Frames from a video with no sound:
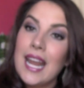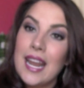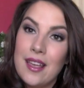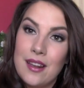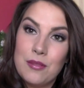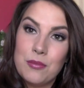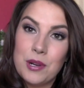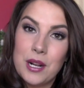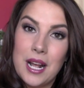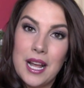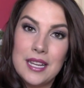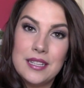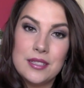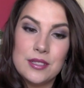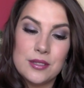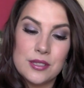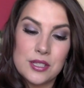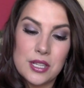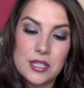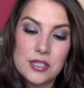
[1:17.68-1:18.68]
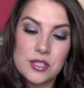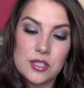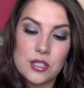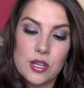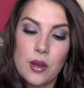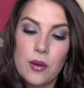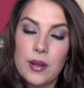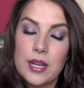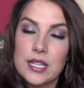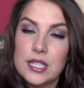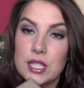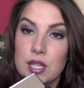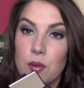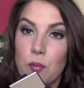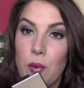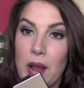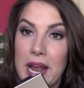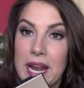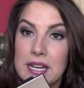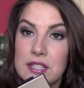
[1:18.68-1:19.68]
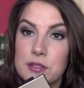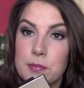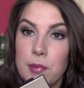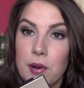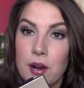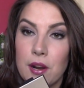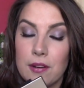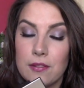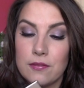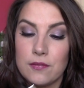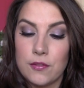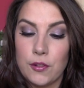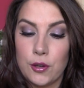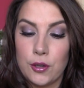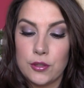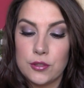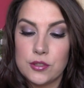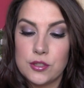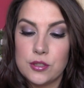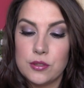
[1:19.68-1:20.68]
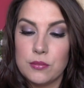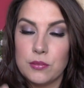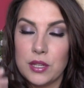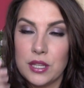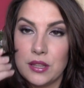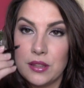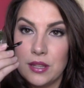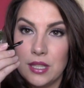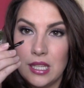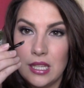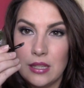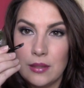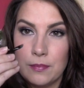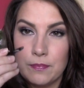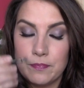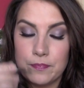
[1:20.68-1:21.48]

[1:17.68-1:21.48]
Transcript: And what I do is I just go into the wax part first with the